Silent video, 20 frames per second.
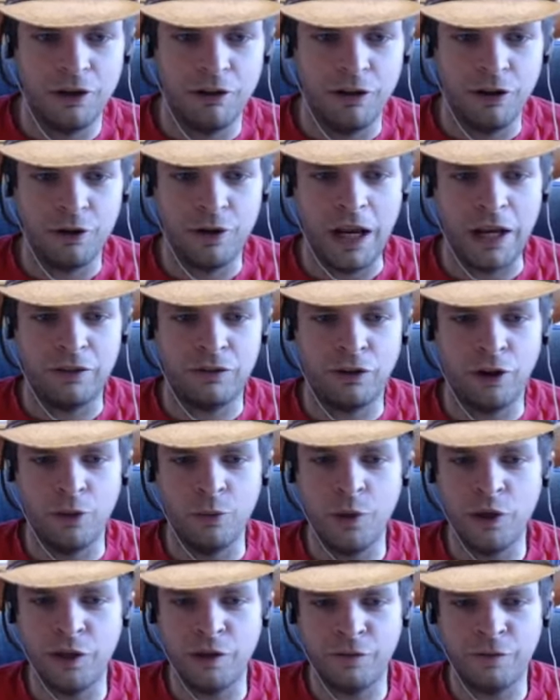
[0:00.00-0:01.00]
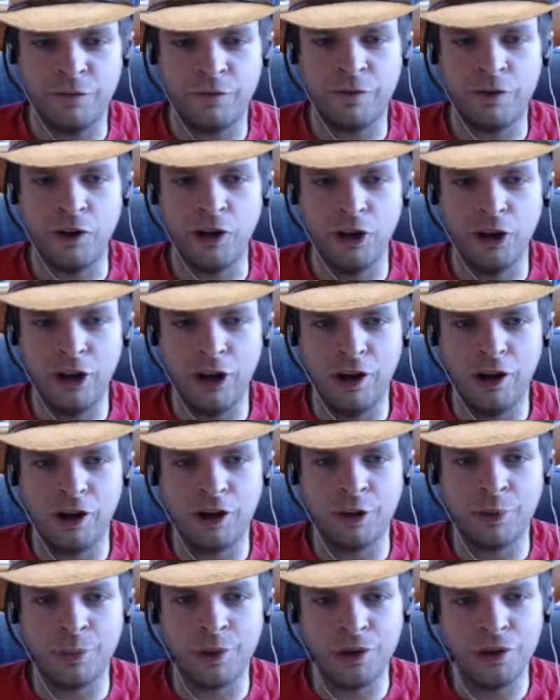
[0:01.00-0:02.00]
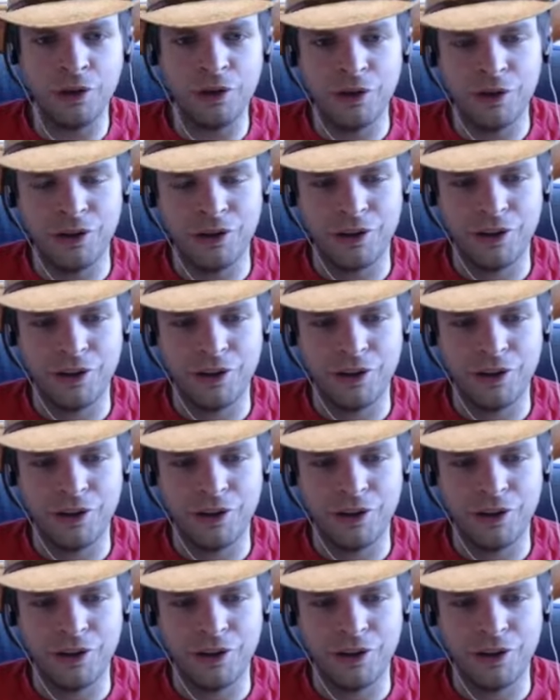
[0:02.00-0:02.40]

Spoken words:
Okay, so with a full armor